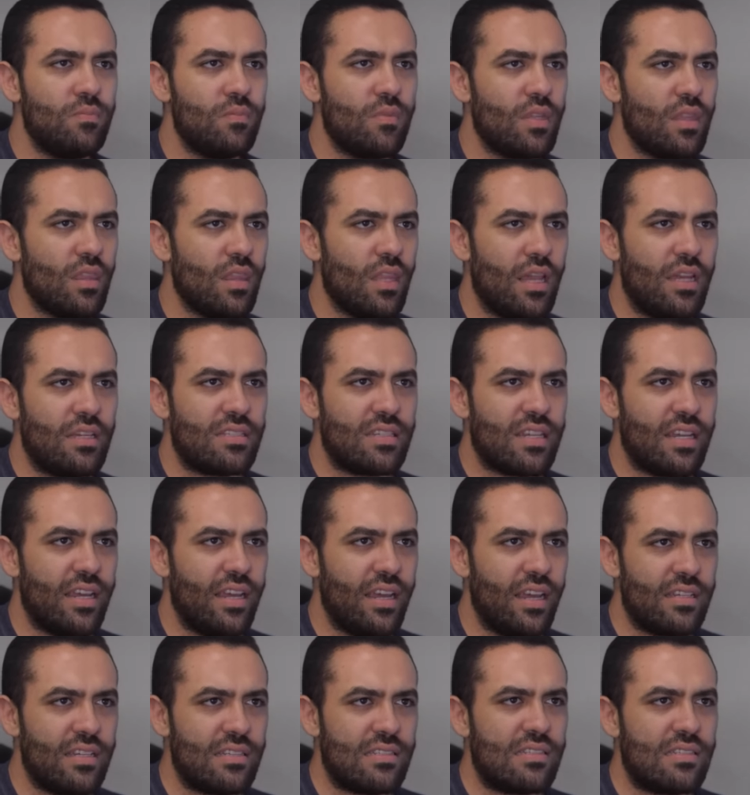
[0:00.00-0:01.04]

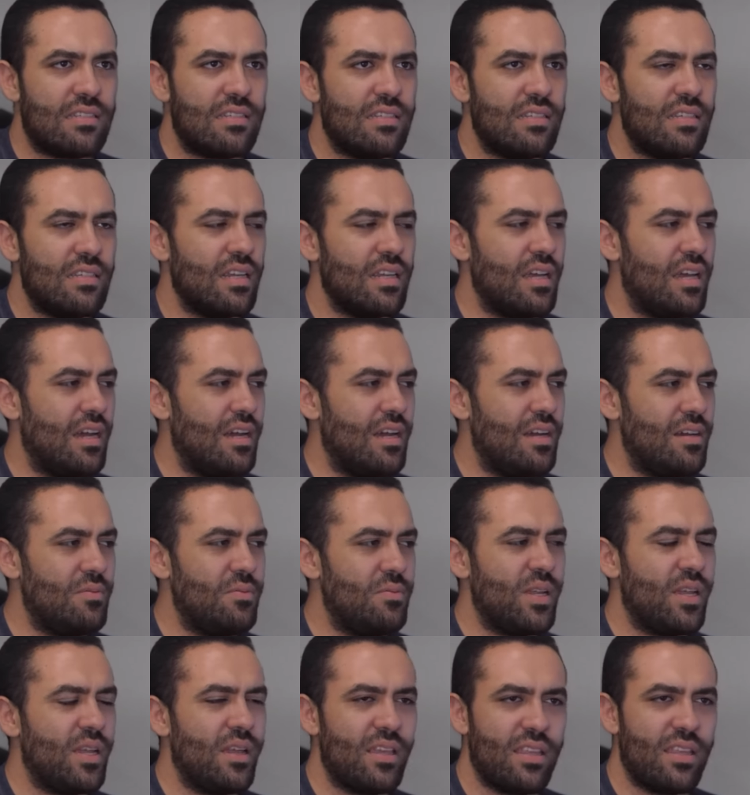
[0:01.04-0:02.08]
SKS. Uh,
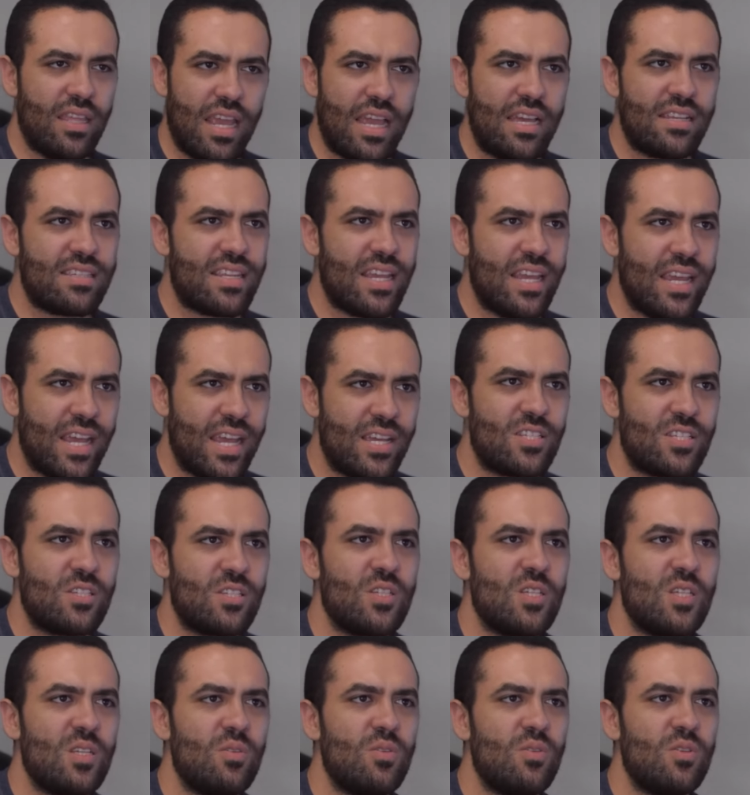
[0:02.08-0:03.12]
the SKS
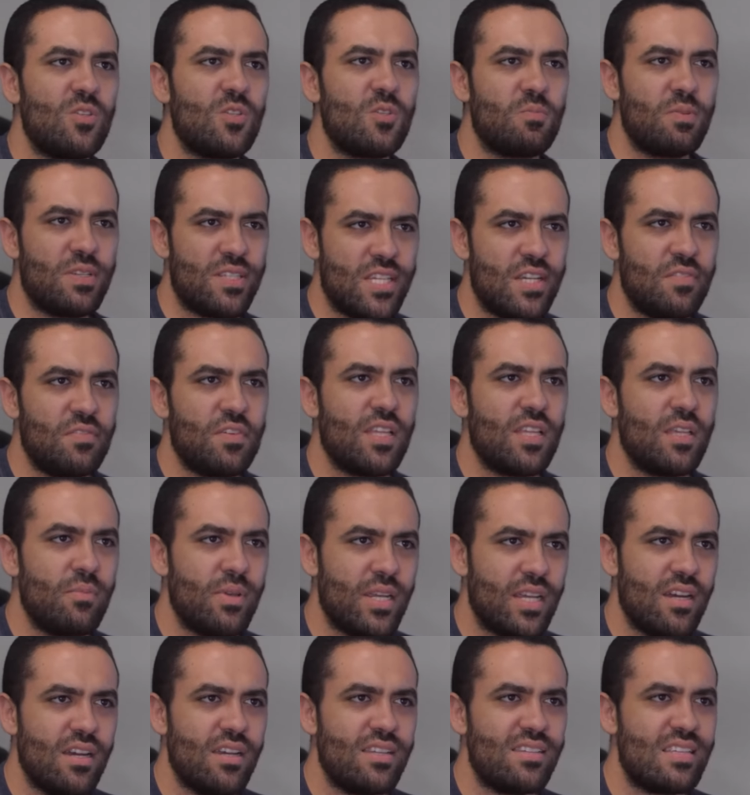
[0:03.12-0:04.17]
specifically
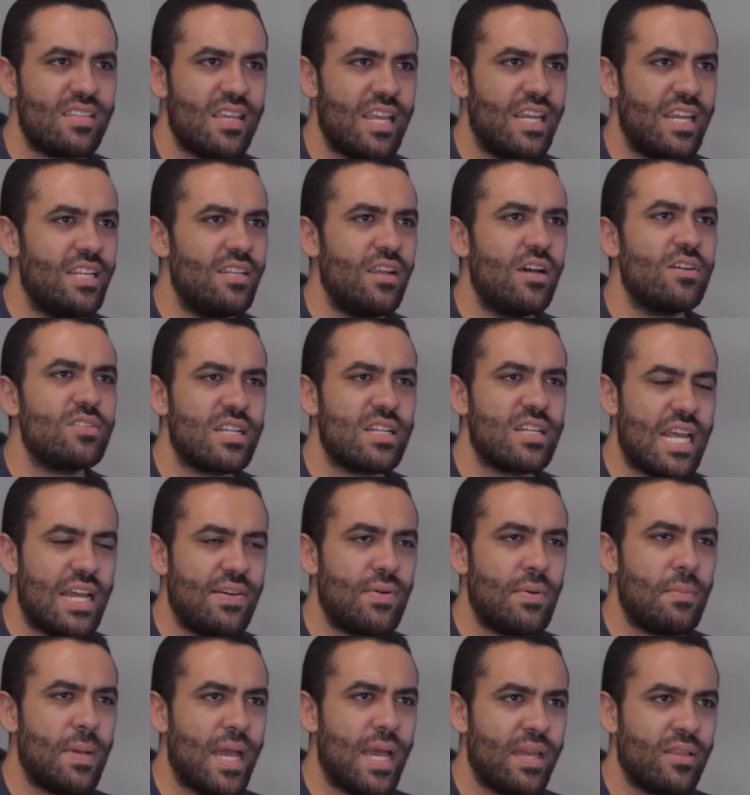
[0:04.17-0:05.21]
because it doesn't have a
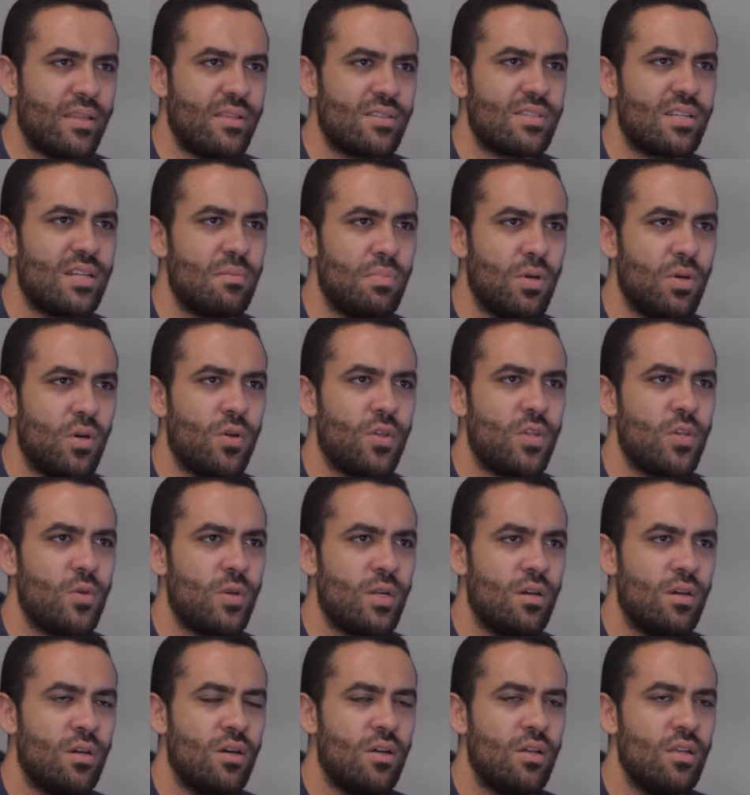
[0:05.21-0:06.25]
mag that's going to poke you at
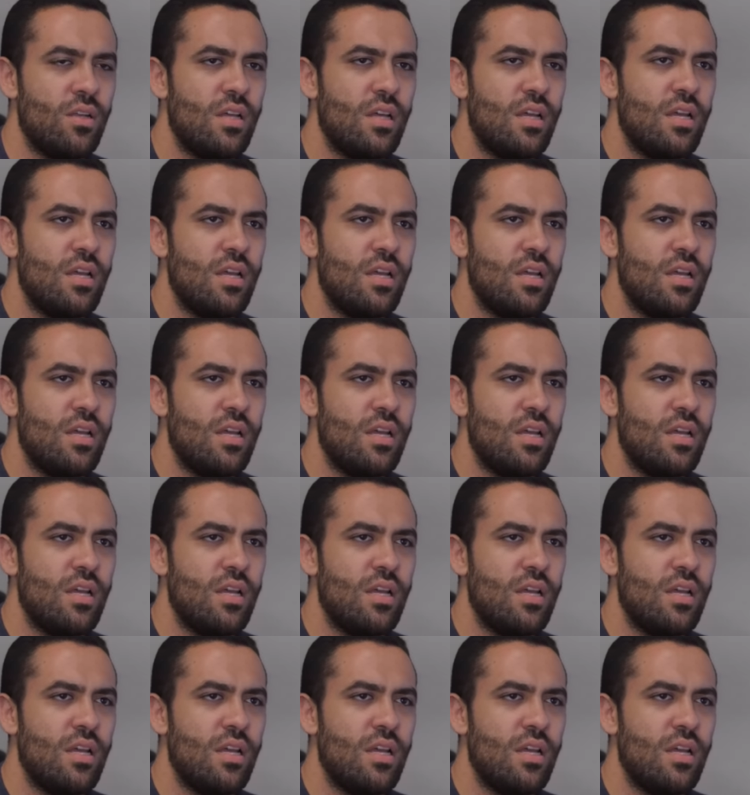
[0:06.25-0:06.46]
all.